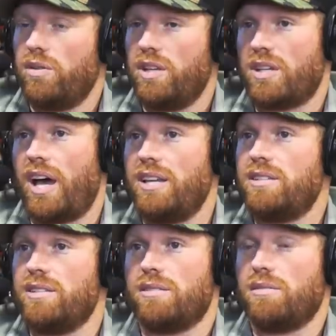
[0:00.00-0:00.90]
His
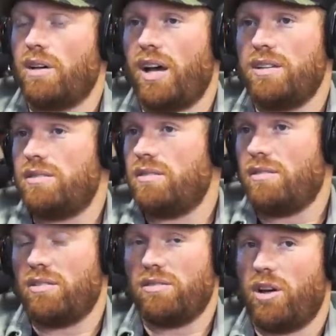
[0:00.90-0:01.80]
ice is ice
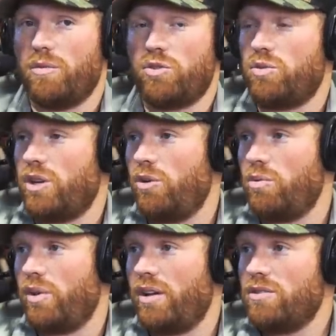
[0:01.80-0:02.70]
llamas do
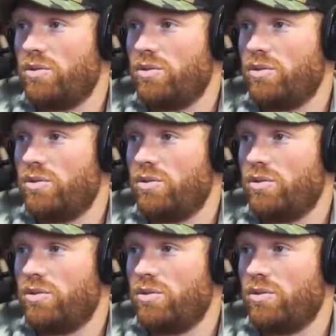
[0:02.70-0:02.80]
terrible at,